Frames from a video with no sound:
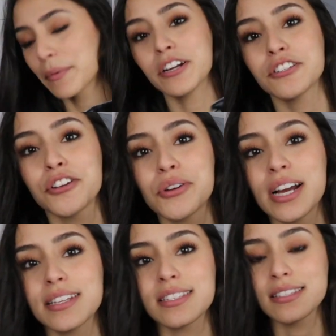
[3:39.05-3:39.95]
I'm gonna show you
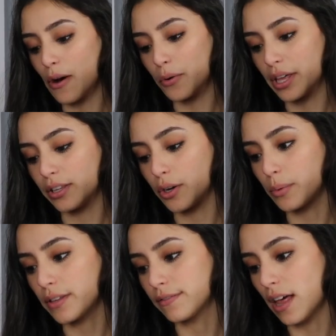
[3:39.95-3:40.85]
guys how they look
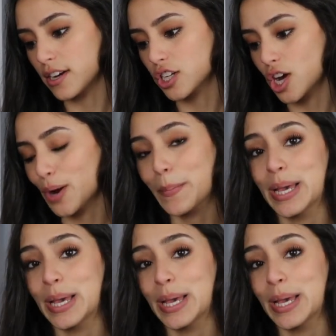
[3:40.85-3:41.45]
with the flash on